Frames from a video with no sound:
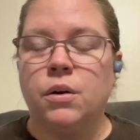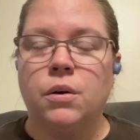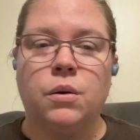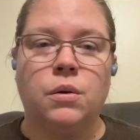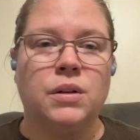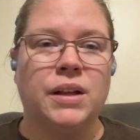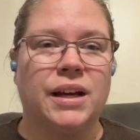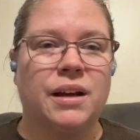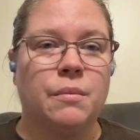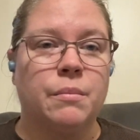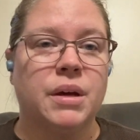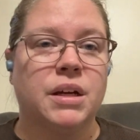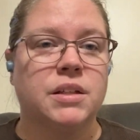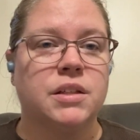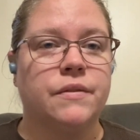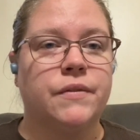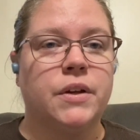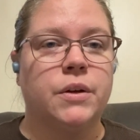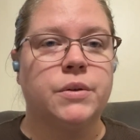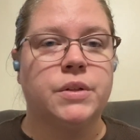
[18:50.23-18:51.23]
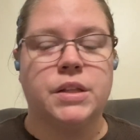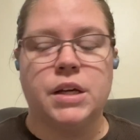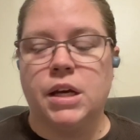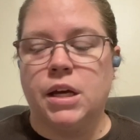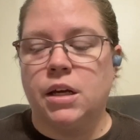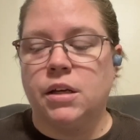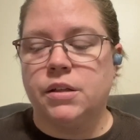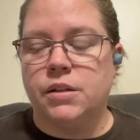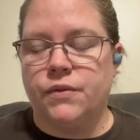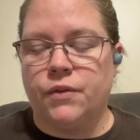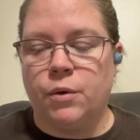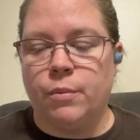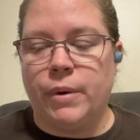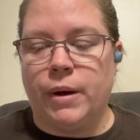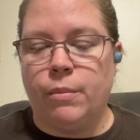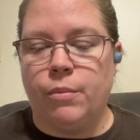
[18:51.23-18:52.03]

like a mix of those things for my